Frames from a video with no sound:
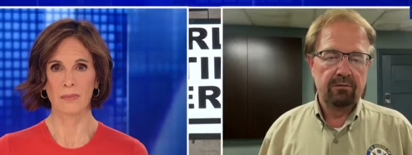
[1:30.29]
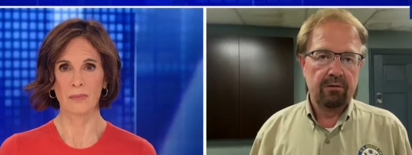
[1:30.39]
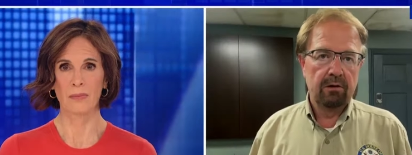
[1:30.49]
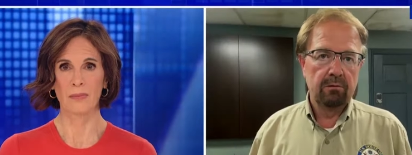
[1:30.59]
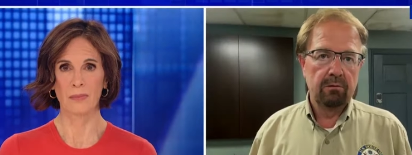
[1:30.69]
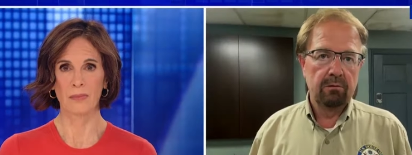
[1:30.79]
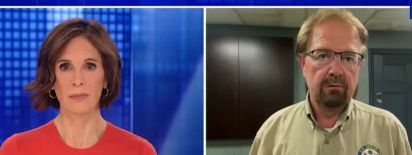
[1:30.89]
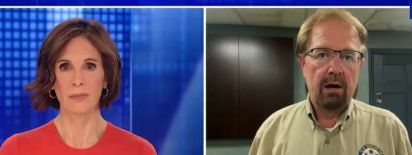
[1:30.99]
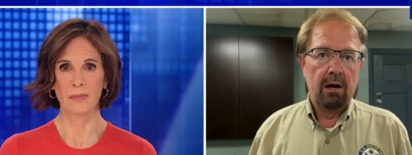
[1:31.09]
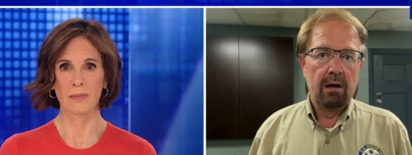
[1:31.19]
Speaker 1: vote.
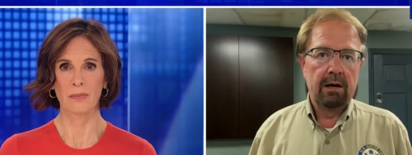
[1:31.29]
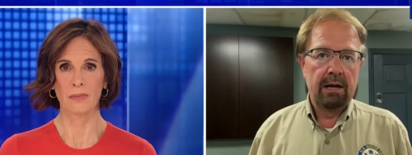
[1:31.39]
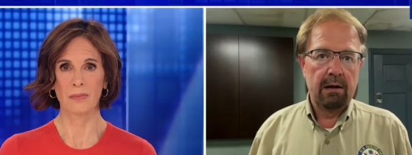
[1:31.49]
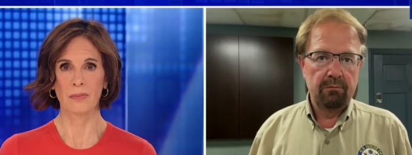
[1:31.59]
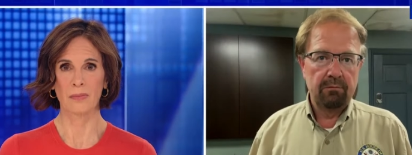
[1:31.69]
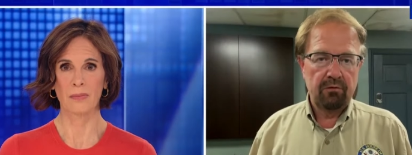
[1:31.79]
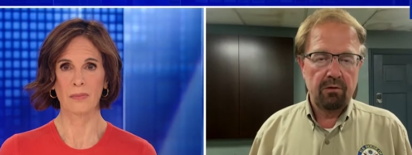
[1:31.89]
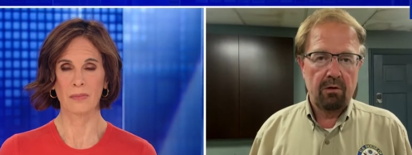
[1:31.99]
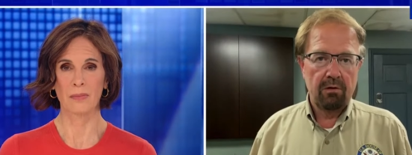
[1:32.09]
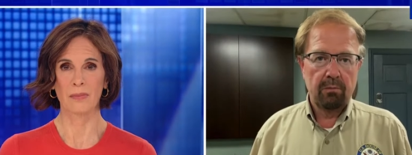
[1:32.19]
Uh, and I'm sure
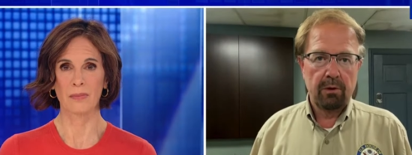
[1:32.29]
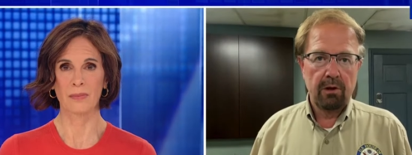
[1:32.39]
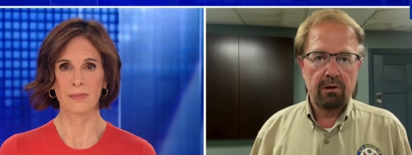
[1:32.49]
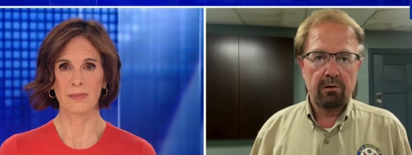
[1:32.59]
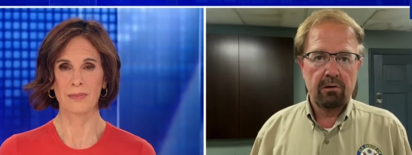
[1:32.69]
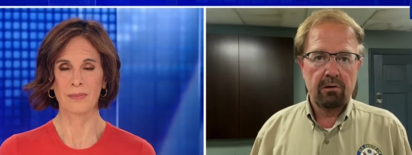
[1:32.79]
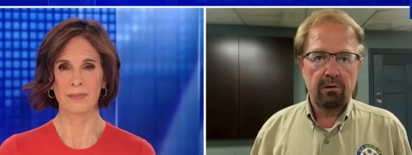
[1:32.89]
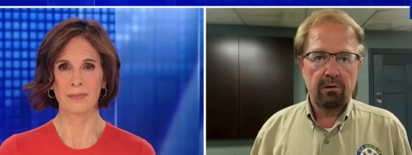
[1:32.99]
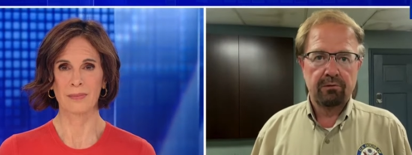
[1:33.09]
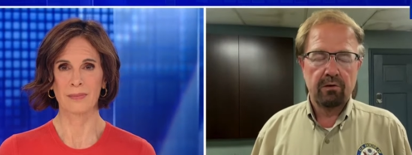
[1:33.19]
all the political
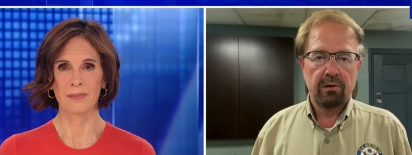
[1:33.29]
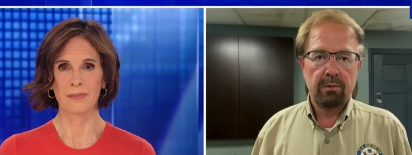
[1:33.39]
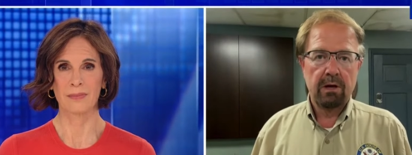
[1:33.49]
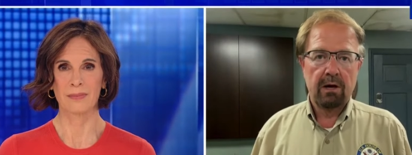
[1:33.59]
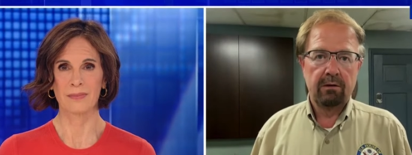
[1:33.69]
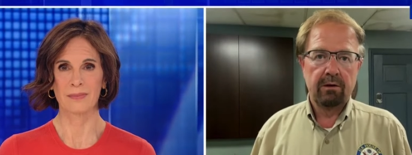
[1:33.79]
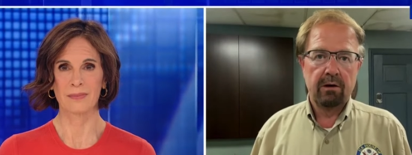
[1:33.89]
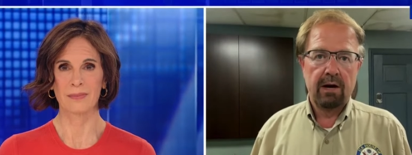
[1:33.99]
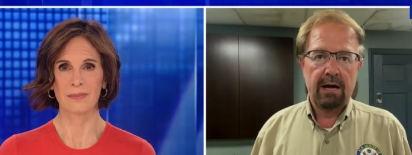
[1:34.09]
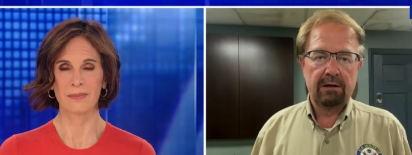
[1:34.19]
parties are going to be out there
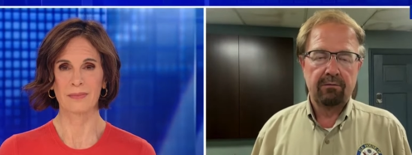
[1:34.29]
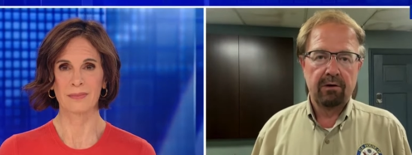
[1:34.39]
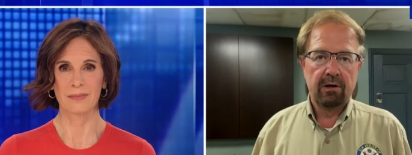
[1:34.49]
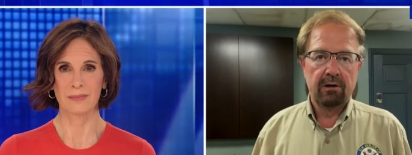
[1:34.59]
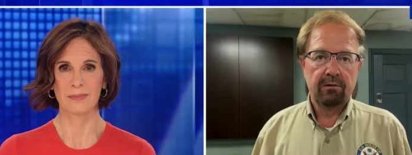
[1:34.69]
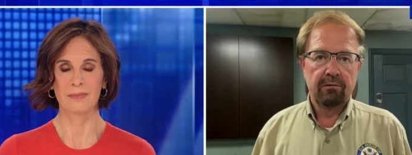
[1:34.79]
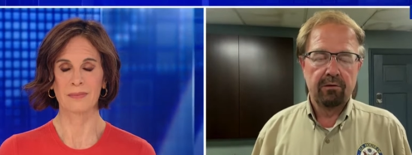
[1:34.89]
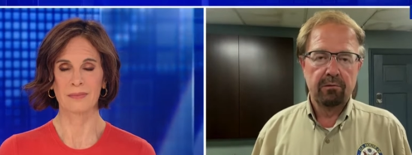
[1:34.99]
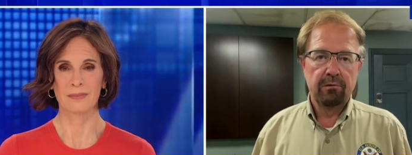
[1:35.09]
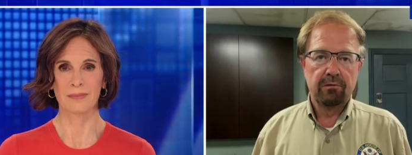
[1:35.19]
activating their
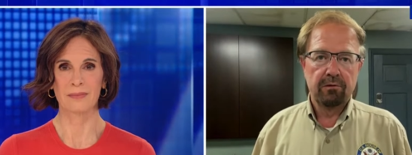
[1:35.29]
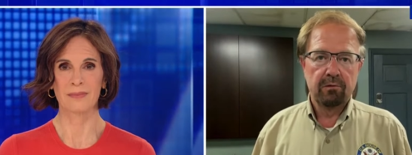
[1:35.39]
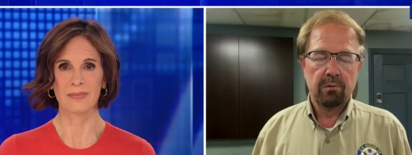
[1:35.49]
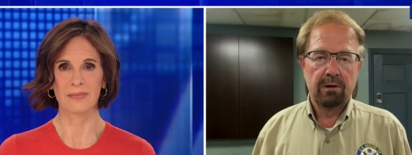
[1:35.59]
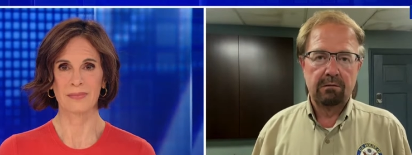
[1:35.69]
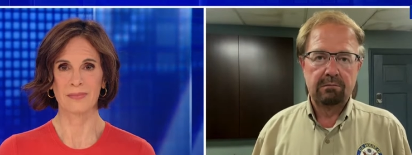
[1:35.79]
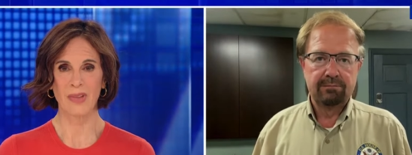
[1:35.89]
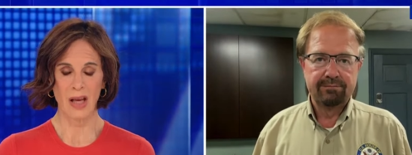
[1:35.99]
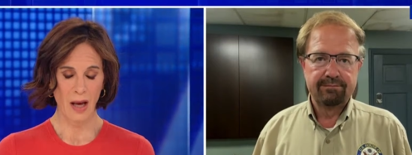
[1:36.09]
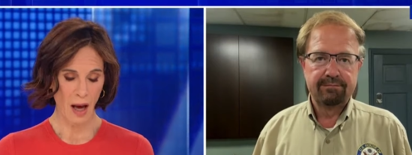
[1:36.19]
voters as well.
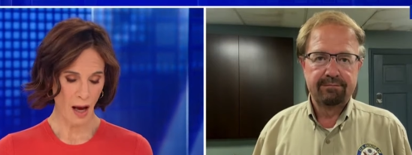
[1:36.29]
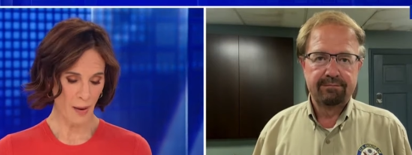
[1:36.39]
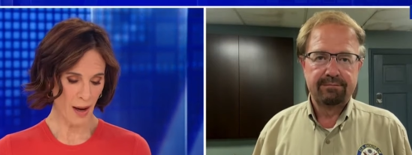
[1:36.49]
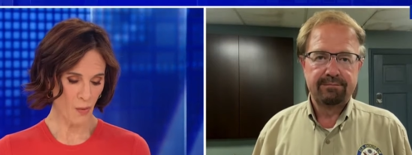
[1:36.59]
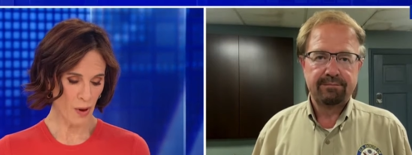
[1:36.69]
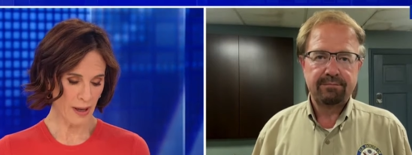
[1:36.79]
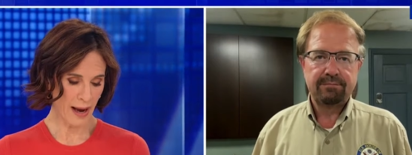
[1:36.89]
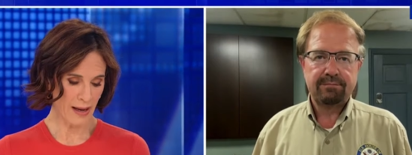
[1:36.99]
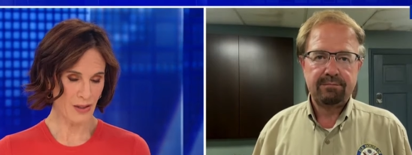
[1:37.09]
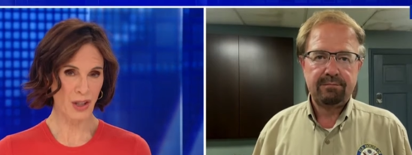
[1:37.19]
Speaker 2: Uh, I want to
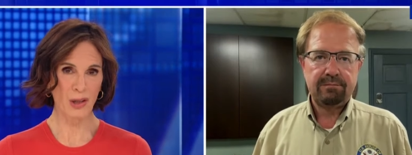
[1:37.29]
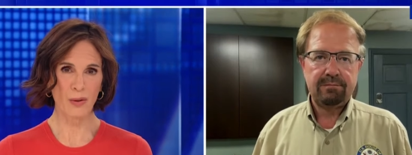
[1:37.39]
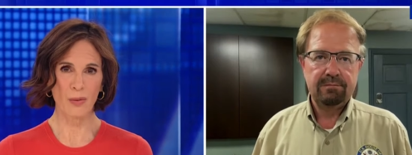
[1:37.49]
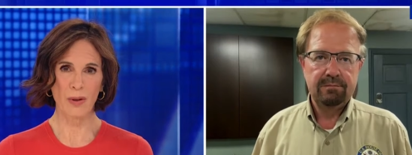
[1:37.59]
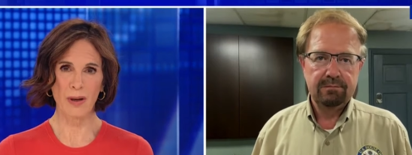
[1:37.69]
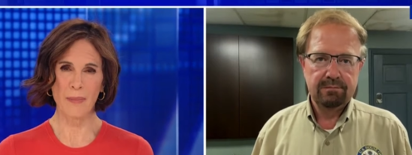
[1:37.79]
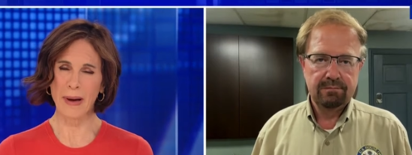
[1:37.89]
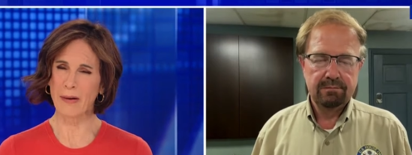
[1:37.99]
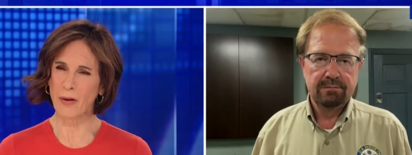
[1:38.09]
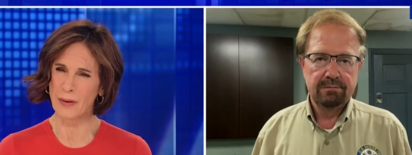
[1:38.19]
ask you about
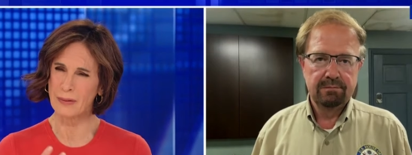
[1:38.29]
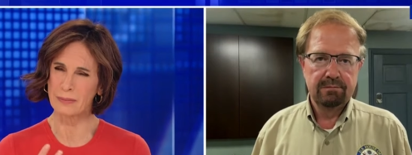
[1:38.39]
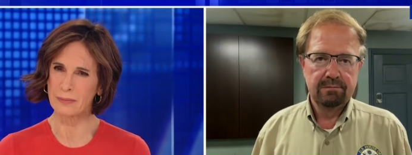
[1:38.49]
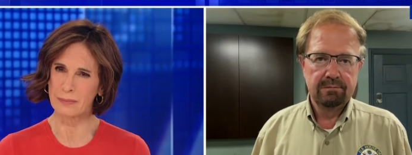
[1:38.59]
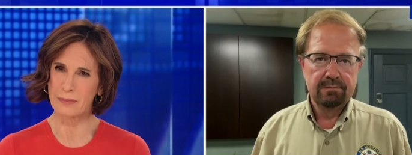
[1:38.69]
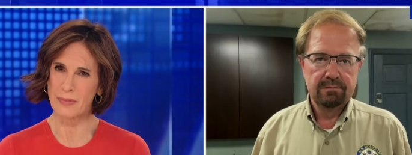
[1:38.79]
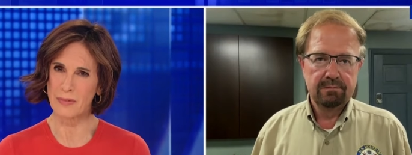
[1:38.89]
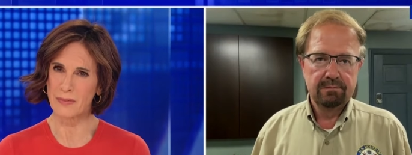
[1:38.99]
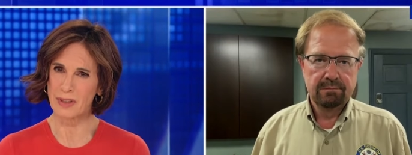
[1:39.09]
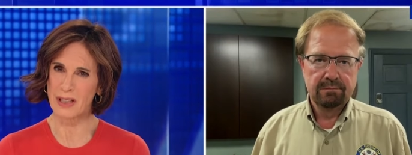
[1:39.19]
all the
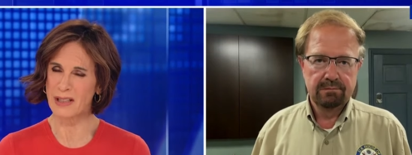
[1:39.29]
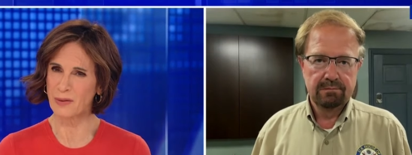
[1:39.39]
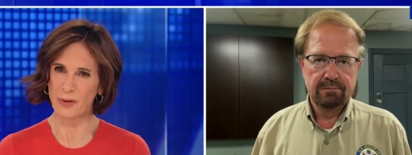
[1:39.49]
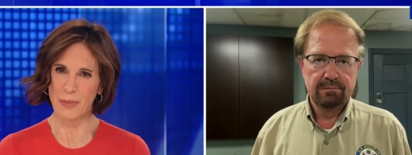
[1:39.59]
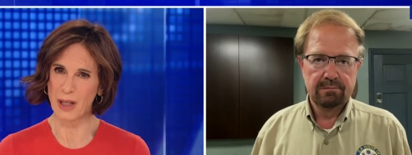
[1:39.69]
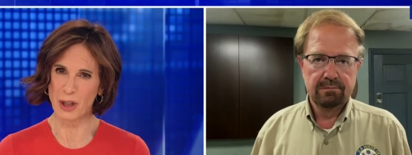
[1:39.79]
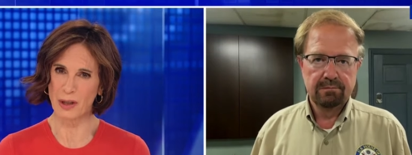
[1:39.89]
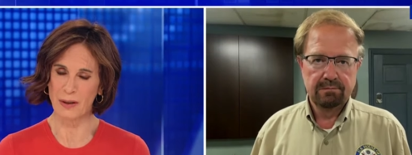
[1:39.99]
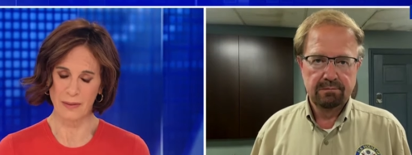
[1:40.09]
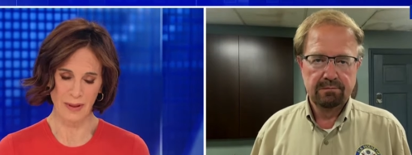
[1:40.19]

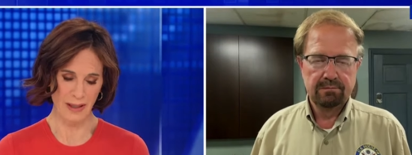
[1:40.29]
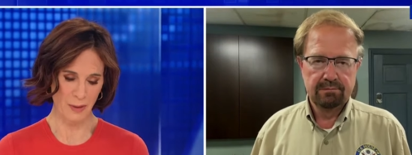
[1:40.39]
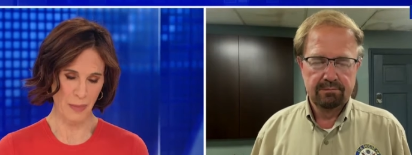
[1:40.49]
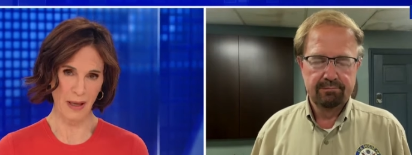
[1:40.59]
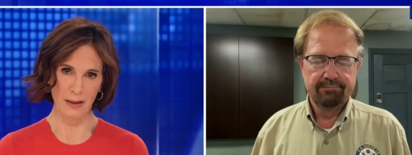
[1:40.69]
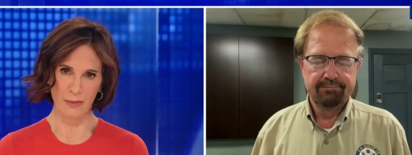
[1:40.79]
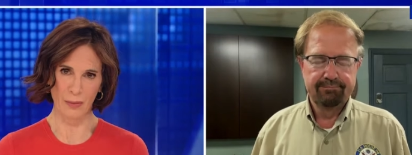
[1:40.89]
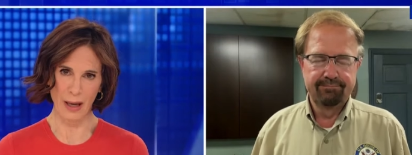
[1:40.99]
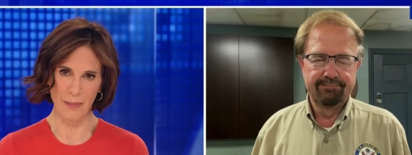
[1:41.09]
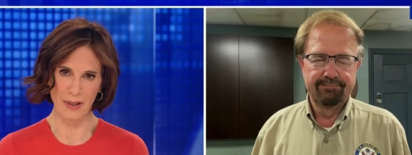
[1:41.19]
disinformation that's been
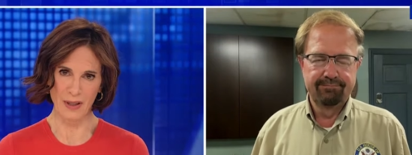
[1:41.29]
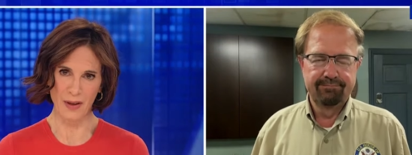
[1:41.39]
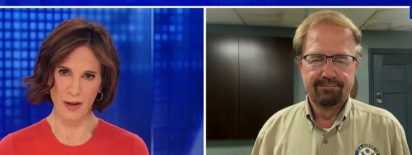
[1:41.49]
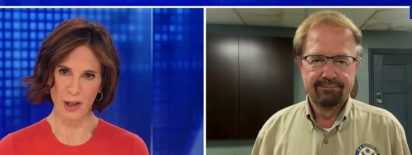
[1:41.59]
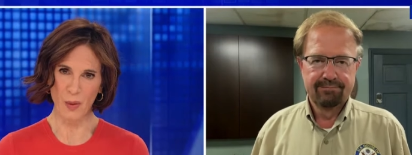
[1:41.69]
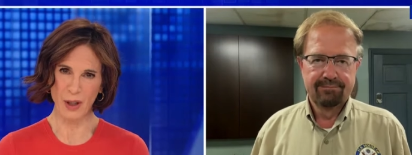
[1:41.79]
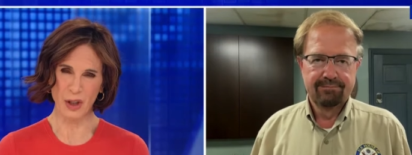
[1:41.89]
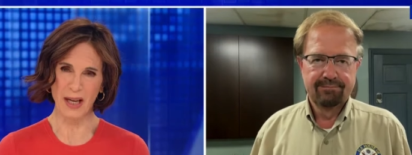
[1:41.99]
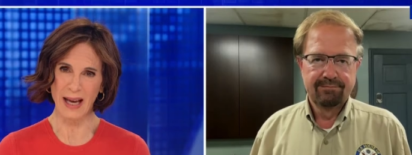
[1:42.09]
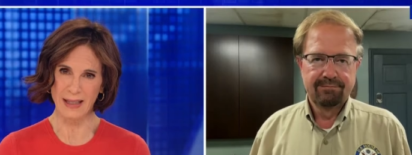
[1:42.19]
rampant there. You actually had